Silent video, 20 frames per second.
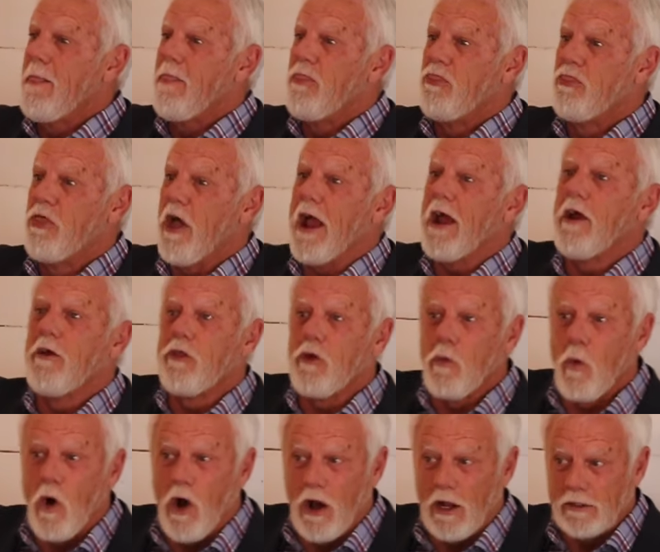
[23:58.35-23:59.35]
they're the
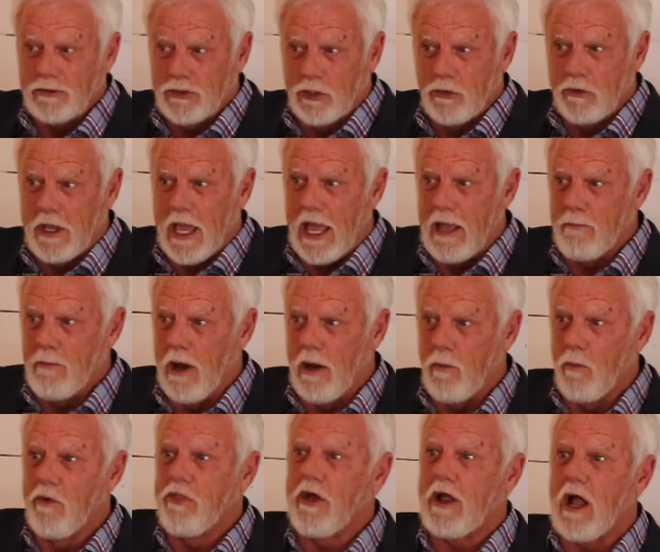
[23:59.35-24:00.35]
ones who came
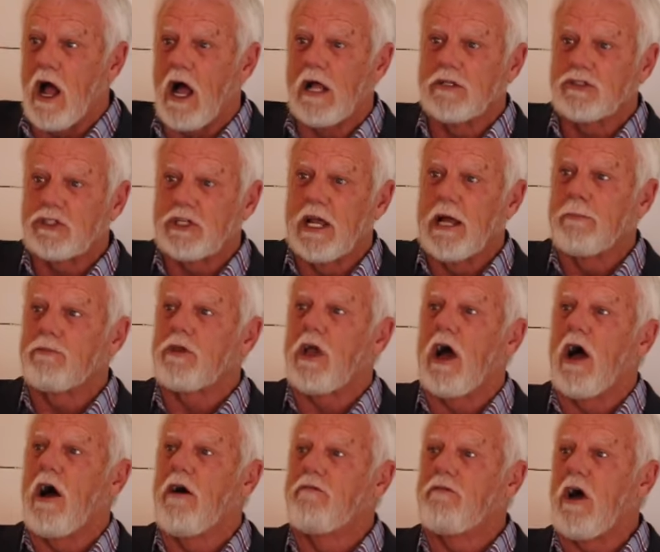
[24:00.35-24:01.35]
up with the concept
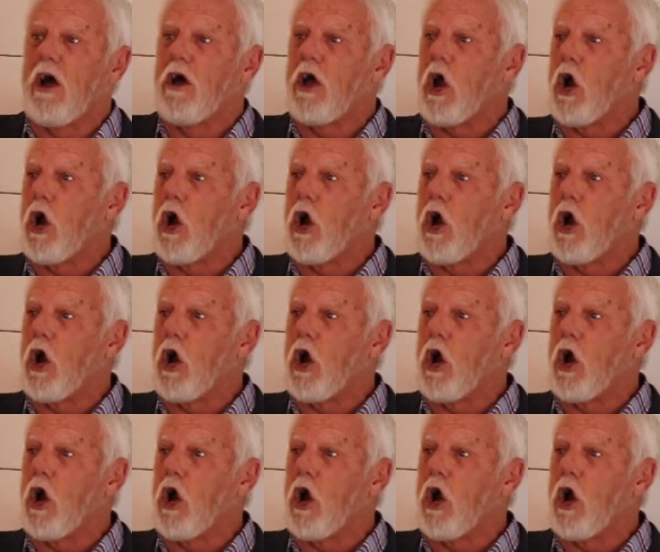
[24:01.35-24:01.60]
of an